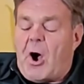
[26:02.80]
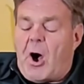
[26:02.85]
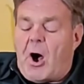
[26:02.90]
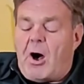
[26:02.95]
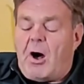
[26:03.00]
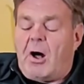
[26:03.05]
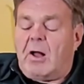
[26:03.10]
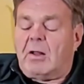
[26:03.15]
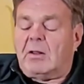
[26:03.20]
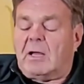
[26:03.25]

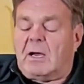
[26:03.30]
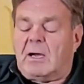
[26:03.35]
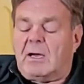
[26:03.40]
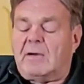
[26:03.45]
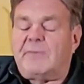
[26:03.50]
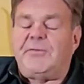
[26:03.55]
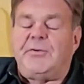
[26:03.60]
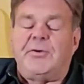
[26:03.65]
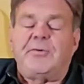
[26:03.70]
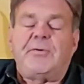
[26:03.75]
all
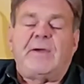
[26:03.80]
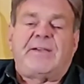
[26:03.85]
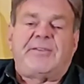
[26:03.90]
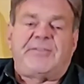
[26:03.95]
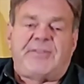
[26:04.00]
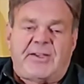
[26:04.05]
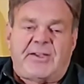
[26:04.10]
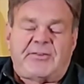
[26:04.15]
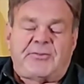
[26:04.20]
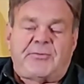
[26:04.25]
of your
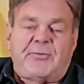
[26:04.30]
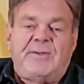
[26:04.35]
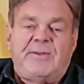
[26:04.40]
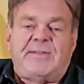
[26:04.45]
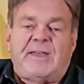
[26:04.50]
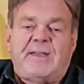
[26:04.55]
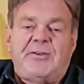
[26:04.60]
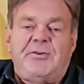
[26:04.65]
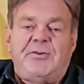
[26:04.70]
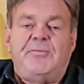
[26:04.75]
accessories
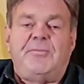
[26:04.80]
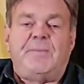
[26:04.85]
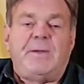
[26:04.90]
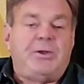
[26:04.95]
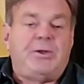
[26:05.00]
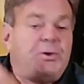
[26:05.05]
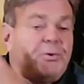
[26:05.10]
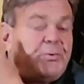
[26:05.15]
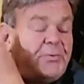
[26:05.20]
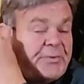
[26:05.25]
that you've
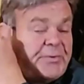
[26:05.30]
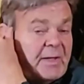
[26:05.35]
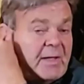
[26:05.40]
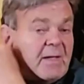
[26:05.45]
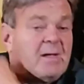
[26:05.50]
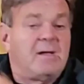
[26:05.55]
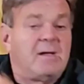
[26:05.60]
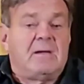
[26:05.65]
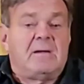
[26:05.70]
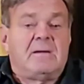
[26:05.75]
been using
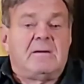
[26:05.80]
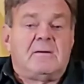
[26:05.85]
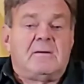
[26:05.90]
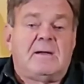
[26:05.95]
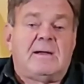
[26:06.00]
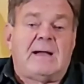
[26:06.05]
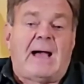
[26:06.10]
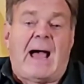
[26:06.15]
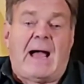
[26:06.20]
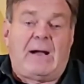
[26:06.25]

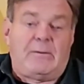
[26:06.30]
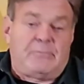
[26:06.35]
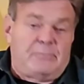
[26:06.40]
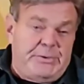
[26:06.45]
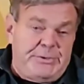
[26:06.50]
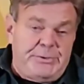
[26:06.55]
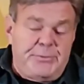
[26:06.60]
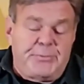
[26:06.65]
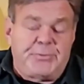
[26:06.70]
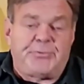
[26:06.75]
uh,
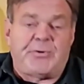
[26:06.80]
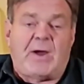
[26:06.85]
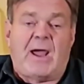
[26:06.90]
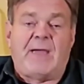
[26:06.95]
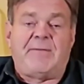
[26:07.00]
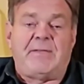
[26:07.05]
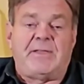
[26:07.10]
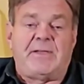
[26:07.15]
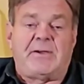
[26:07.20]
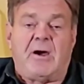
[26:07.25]
when you were
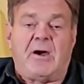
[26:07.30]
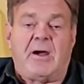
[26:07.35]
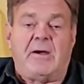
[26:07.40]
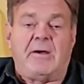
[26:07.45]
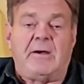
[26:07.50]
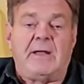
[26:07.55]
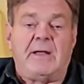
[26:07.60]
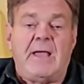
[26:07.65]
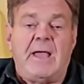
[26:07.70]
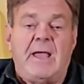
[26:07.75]
driving the
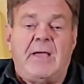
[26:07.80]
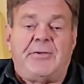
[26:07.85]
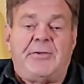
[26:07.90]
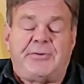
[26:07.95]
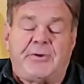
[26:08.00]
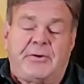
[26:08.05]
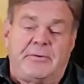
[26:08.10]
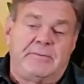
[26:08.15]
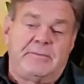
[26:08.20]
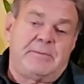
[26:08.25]
car.
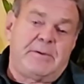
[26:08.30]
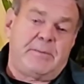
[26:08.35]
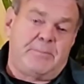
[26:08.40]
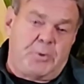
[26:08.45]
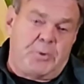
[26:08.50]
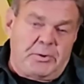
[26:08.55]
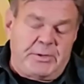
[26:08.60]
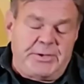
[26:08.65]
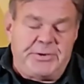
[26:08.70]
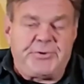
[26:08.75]
So,
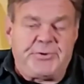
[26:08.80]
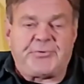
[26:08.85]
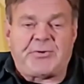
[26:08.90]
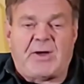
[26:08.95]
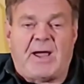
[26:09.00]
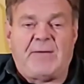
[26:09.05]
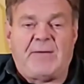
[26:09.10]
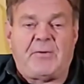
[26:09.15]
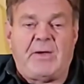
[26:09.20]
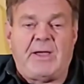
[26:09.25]
pull in your
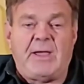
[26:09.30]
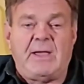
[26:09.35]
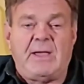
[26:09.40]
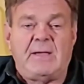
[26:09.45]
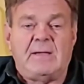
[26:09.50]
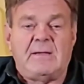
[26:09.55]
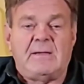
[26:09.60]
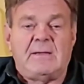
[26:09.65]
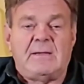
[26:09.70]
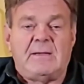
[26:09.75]
driveway,
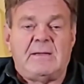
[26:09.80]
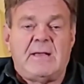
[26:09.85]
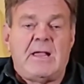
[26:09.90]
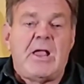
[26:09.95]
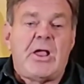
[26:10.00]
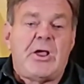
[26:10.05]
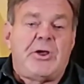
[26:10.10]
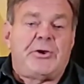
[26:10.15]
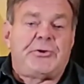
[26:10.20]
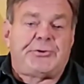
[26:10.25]

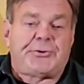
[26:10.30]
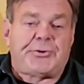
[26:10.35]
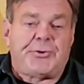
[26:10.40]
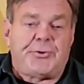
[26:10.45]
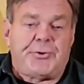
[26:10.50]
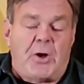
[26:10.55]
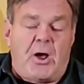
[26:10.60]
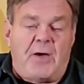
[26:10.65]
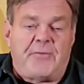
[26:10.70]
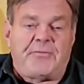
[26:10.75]

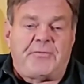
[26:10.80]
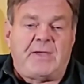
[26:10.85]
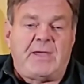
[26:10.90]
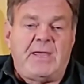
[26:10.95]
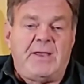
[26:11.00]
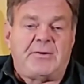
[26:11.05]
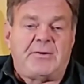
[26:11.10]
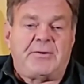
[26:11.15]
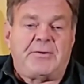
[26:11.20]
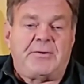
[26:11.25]
turn off the
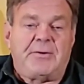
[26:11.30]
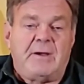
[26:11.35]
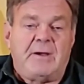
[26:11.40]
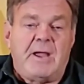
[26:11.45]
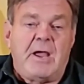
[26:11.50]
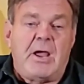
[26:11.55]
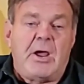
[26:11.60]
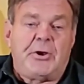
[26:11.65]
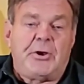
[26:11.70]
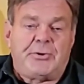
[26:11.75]
heater,
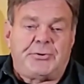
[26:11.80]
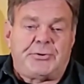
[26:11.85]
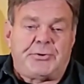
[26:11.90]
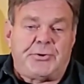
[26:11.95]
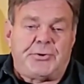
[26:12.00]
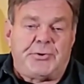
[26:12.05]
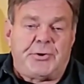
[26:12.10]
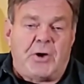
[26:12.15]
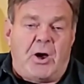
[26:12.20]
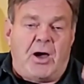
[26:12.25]

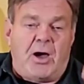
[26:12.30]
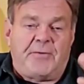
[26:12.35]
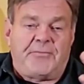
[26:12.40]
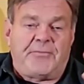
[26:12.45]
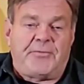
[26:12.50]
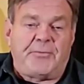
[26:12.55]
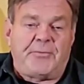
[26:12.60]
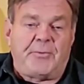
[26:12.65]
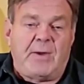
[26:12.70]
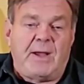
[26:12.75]
turn
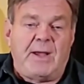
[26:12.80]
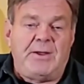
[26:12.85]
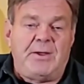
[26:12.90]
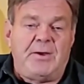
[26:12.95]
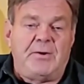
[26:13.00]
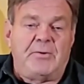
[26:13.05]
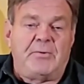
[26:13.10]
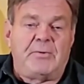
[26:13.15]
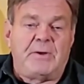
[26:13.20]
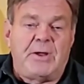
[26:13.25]
off the
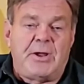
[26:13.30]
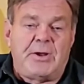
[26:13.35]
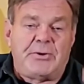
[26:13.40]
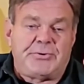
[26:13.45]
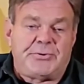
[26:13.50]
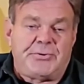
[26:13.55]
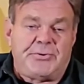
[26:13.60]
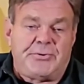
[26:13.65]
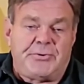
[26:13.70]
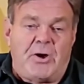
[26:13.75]
radio,
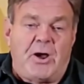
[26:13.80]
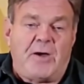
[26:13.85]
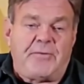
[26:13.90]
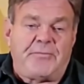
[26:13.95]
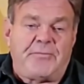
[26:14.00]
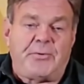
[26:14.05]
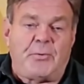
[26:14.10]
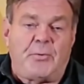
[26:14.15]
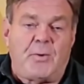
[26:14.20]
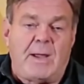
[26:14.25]
turn
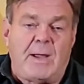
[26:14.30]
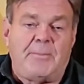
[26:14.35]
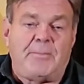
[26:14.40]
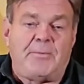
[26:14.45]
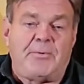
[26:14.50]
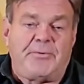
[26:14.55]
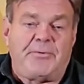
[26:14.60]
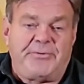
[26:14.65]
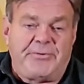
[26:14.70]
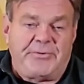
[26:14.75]
off the
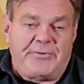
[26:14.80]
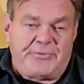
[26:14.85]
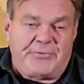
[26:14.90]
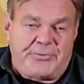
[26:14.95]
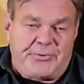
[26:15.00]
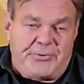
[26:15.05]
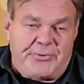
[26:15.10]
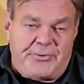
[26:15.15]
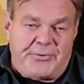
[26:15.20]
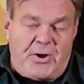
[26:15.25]
wipers,
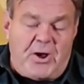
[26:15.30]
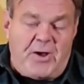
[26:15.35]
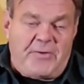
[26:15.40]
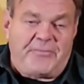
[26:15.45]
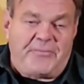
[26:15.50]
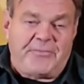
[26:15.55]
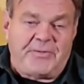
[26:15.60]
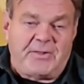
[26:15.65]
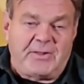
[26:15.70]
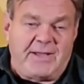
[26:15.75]
turn
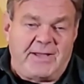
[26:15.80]
off the